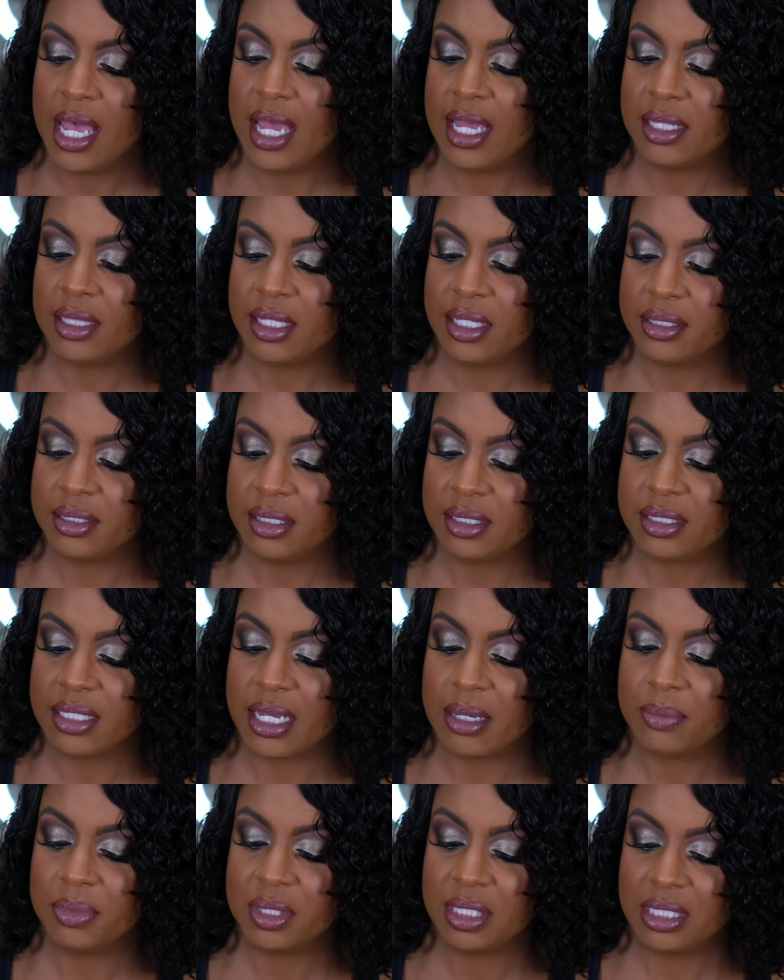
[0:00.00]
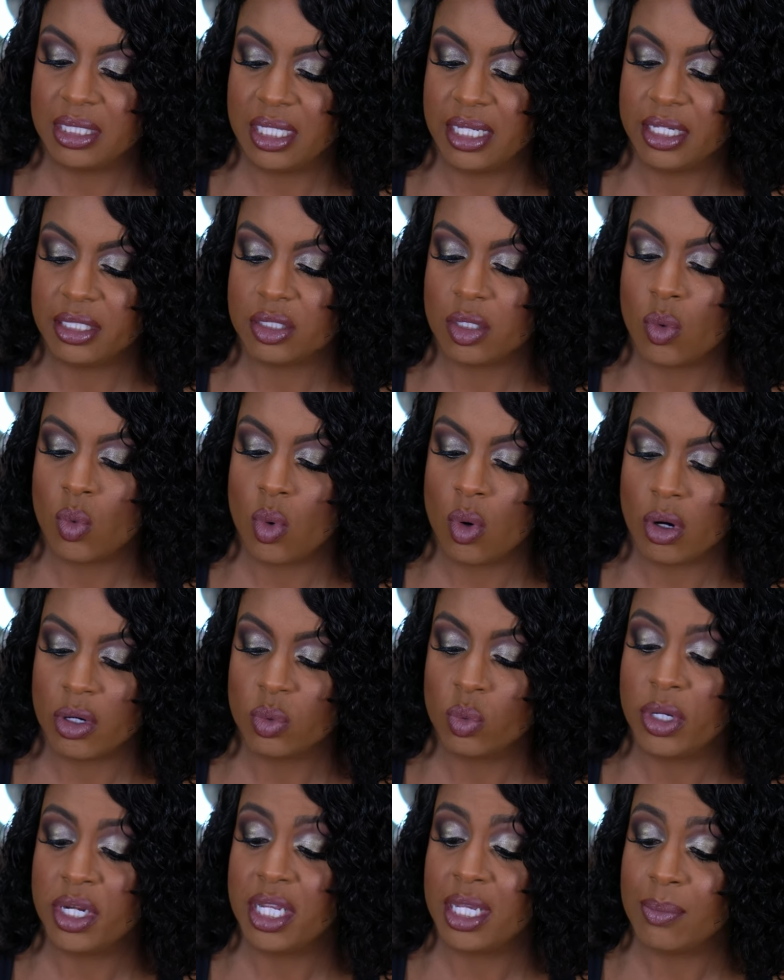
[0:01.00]
And then step 6,
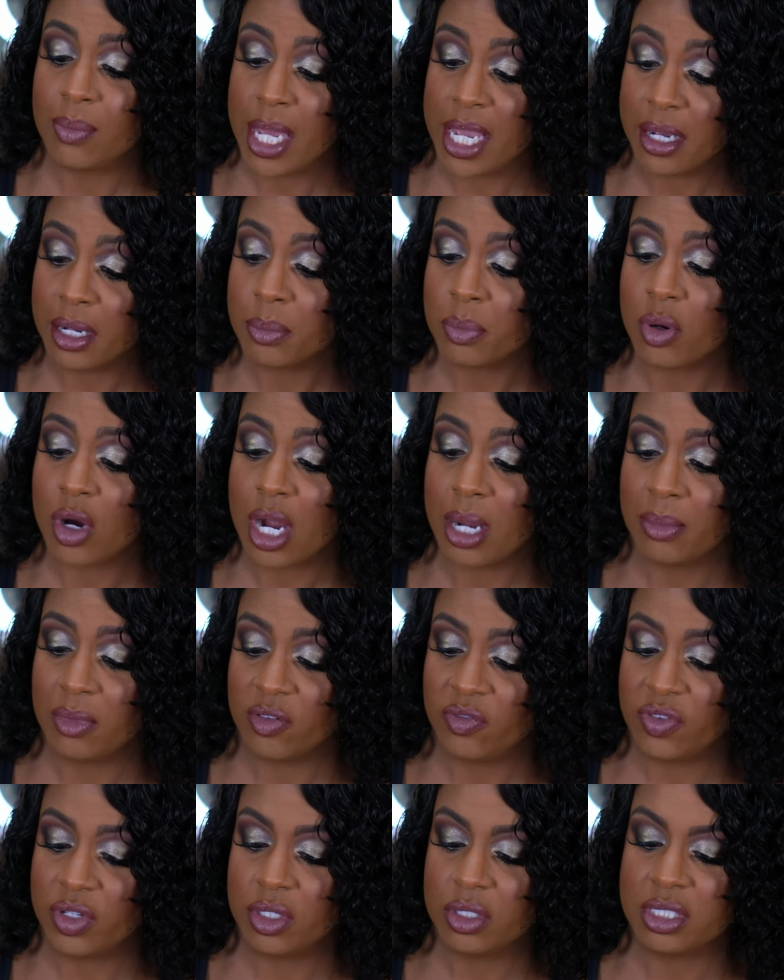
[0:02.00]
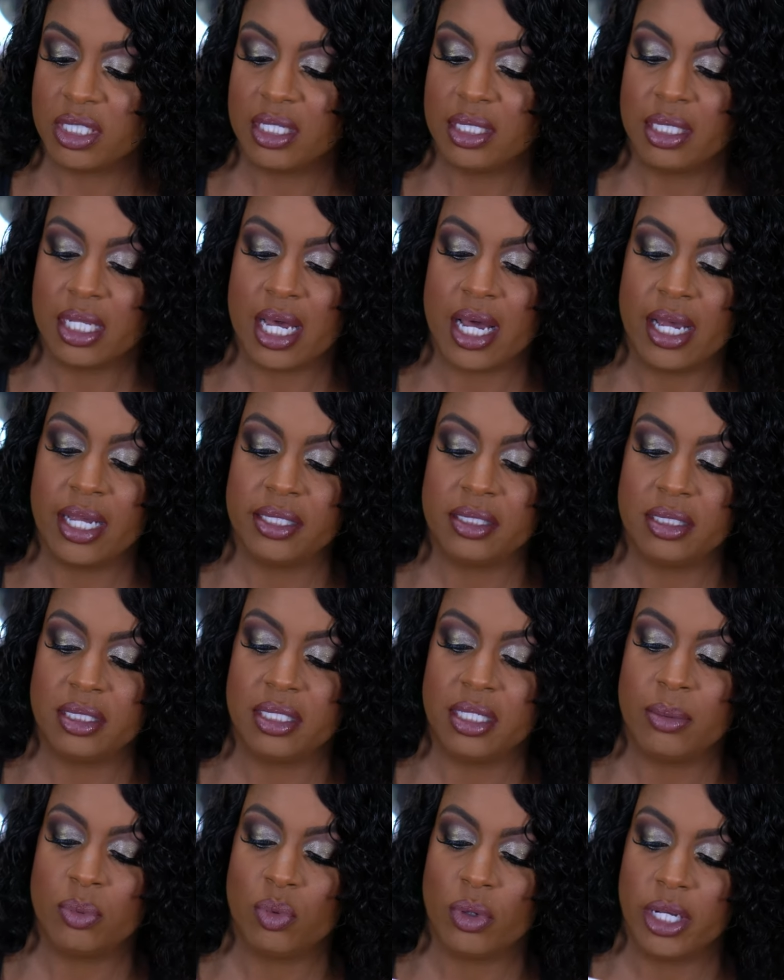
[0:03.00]
award-winning makeup primer. Fills in lines,
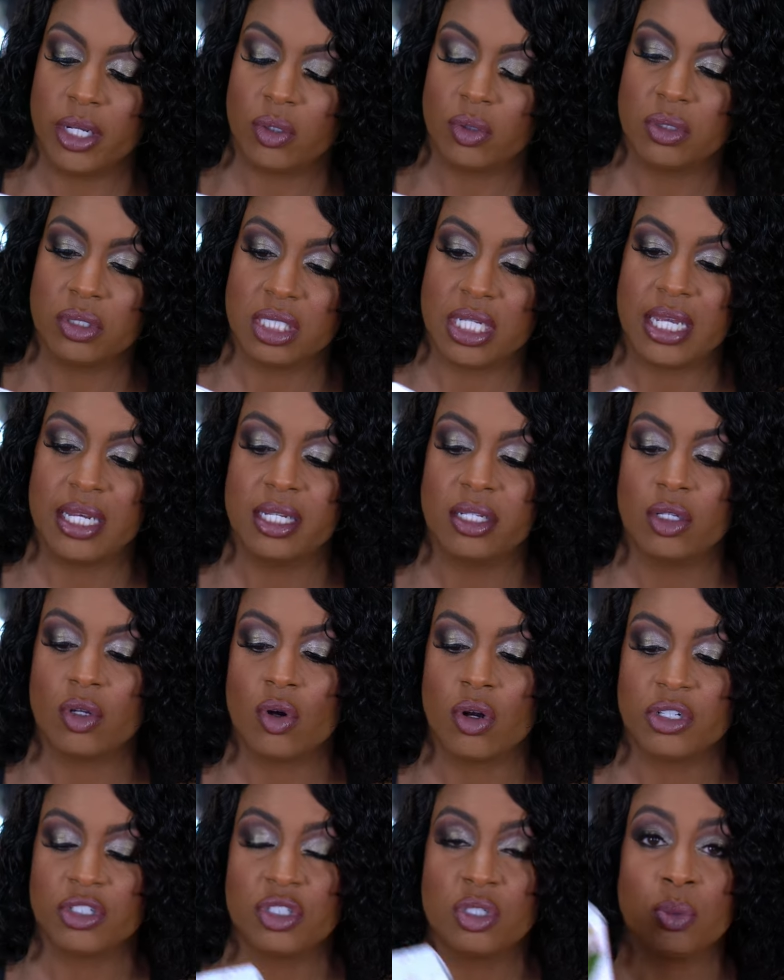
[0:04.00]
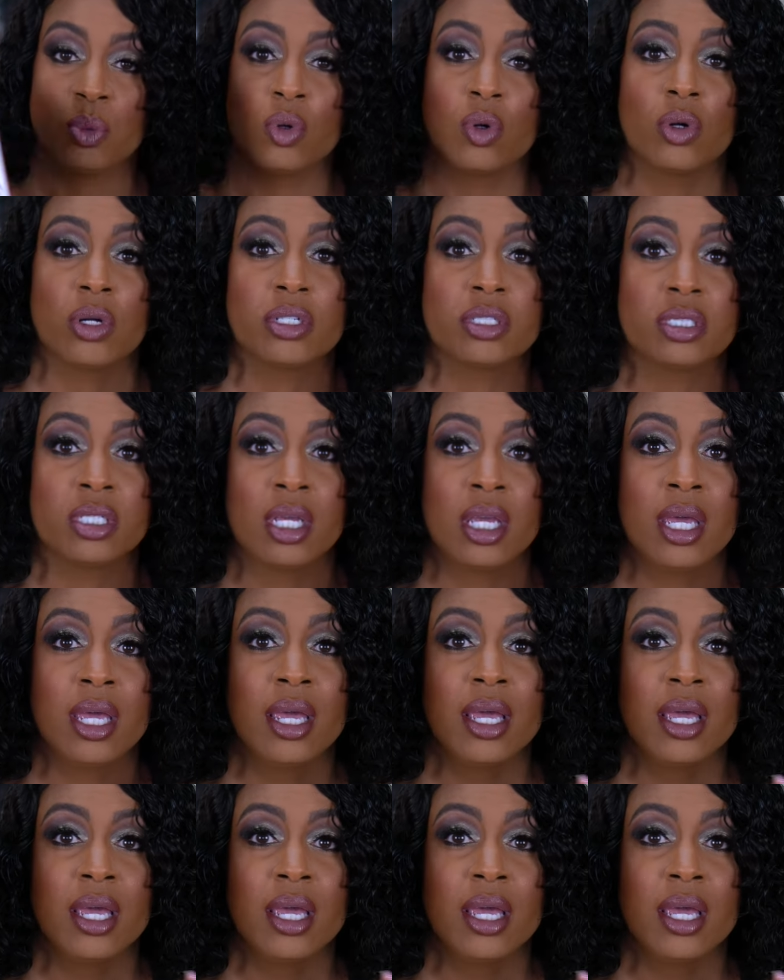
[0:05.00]
deep wrinkles, and enlarged pores.